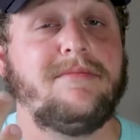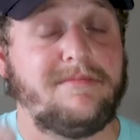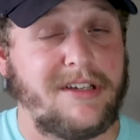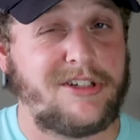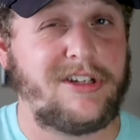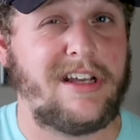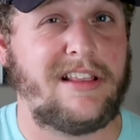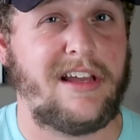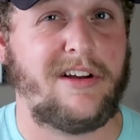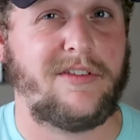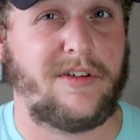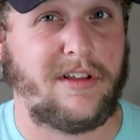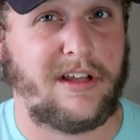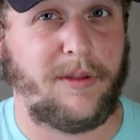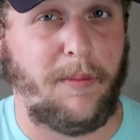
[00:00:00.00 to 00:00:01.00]
make sure you get there as
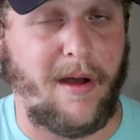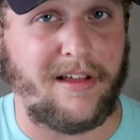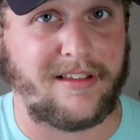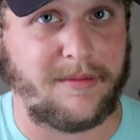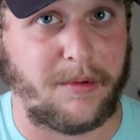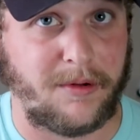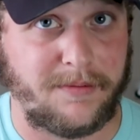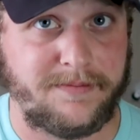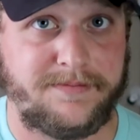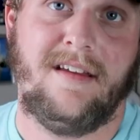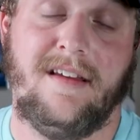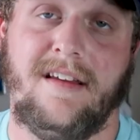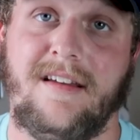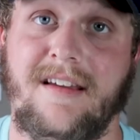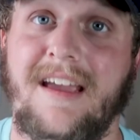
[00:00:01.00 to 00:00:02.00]
early as possible.
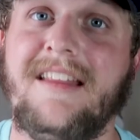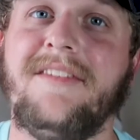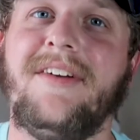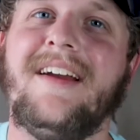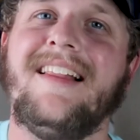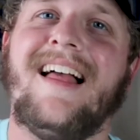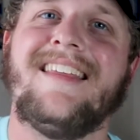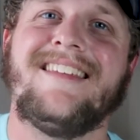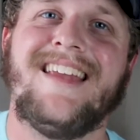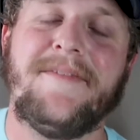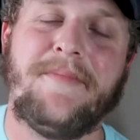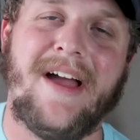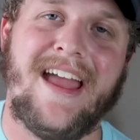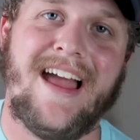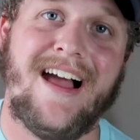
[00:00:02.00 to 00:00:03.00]
And the very last
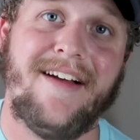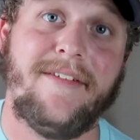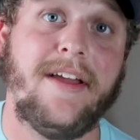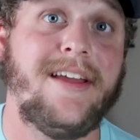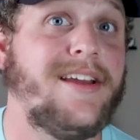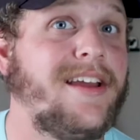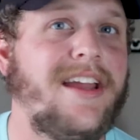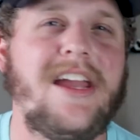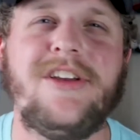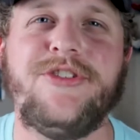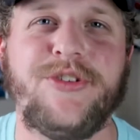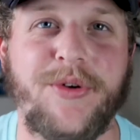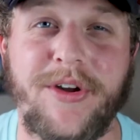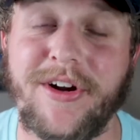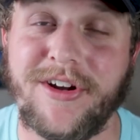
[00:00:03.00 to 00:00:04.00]
tip I have,
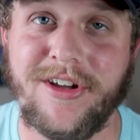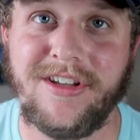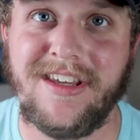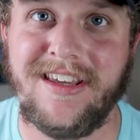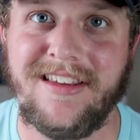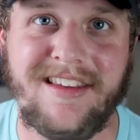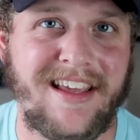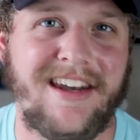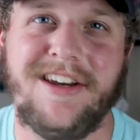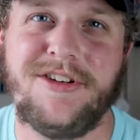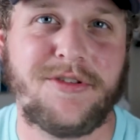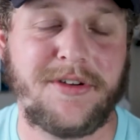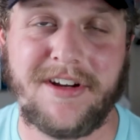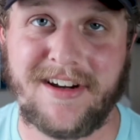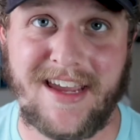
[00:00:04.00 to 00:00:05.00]
enjoy your cookies and
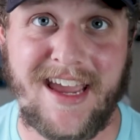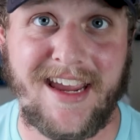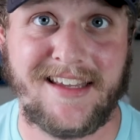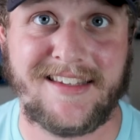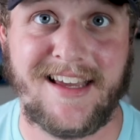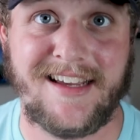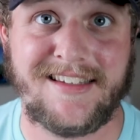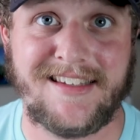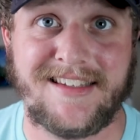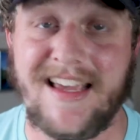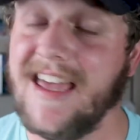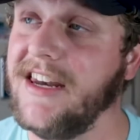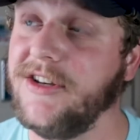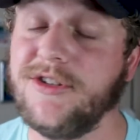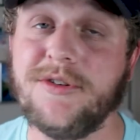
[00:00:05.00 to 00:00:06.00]
enjoy your cake slices
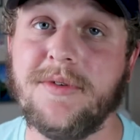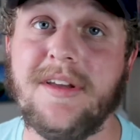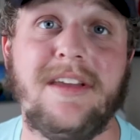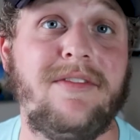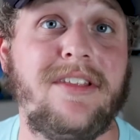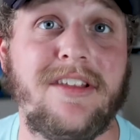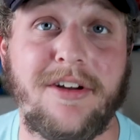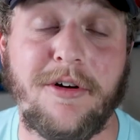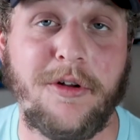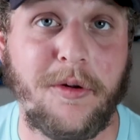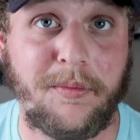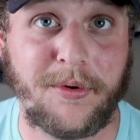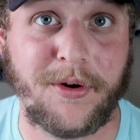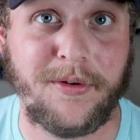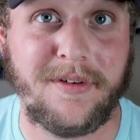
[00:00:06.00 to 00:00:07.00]
and enjoy even the
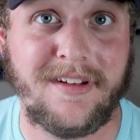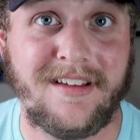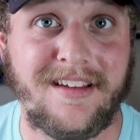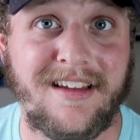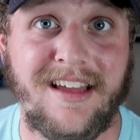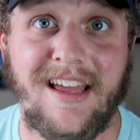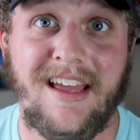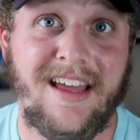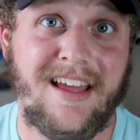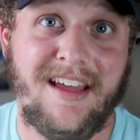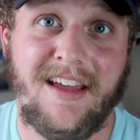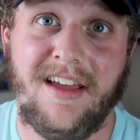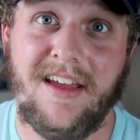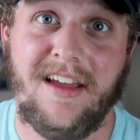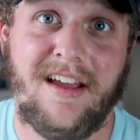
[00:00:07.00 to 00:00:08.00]
cold brew.
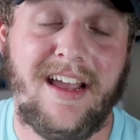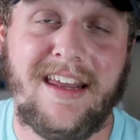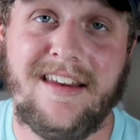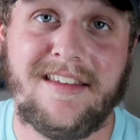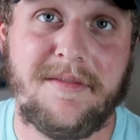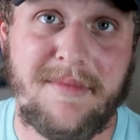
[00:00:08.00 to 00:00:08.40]
It is